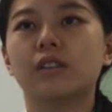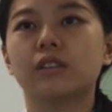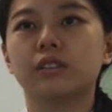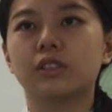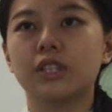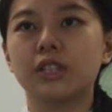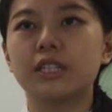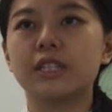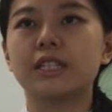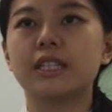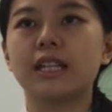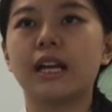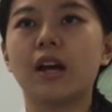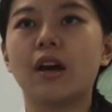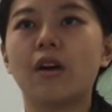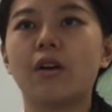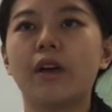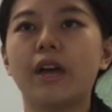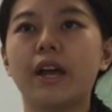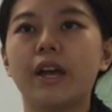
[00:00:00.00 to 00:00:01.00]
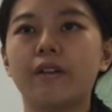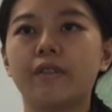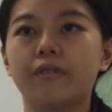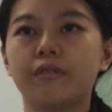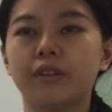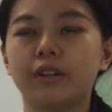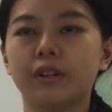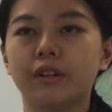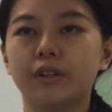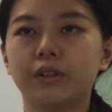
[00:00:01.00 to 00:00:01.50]
turns out have
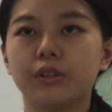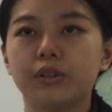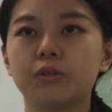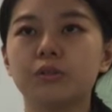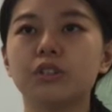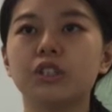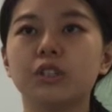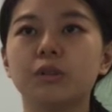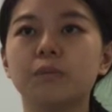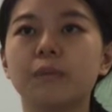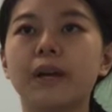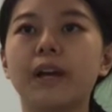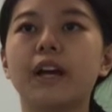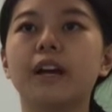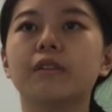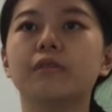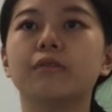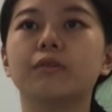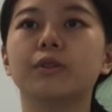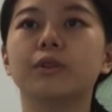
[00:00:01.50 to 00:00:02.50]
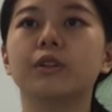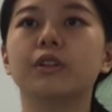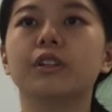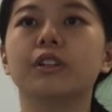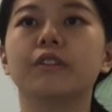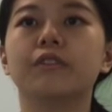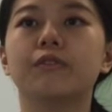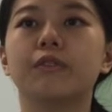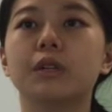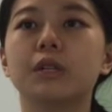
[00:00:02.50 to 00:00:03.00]
a huge impact for
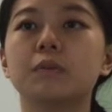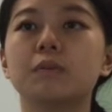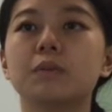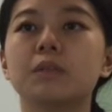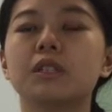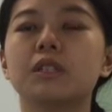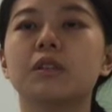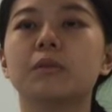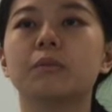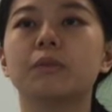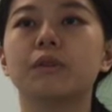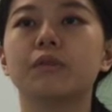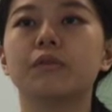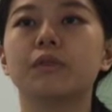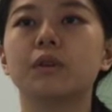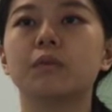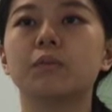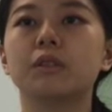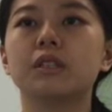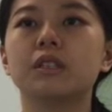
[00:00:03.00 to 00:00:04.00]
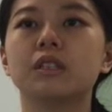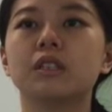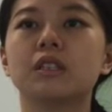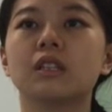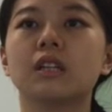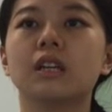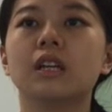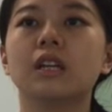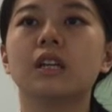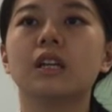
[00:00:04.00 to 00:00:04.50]
the firm's performance
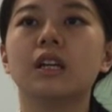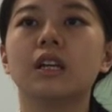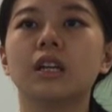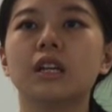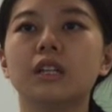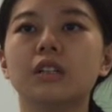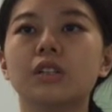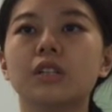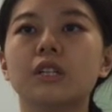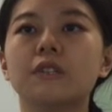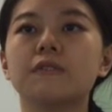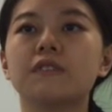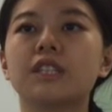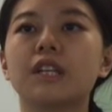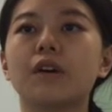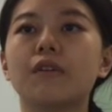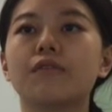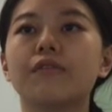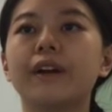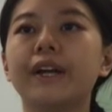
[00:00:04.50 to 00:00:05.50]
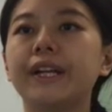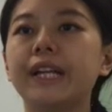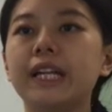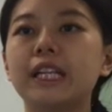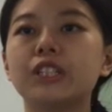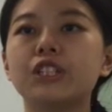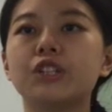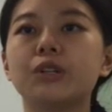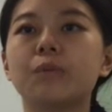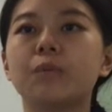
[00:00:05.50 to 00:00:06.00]
in terms of
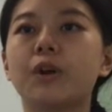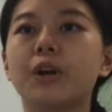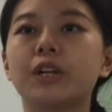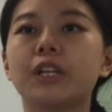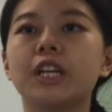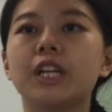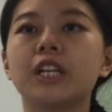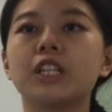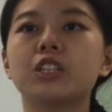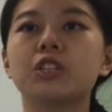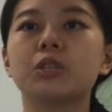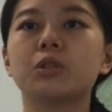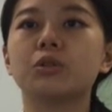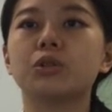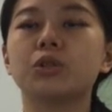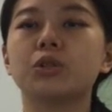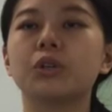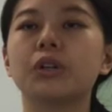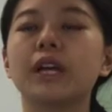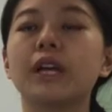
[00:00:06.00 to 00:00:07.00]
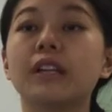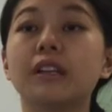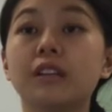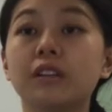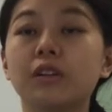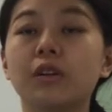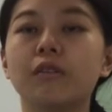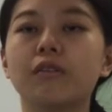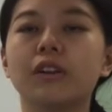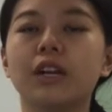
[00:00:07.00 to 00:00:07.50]
financial, market, social, and
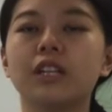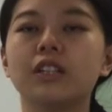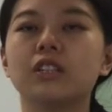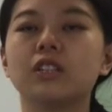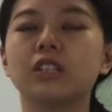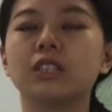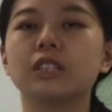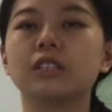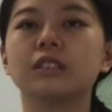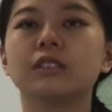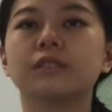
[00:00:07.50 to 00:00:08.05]
innovation.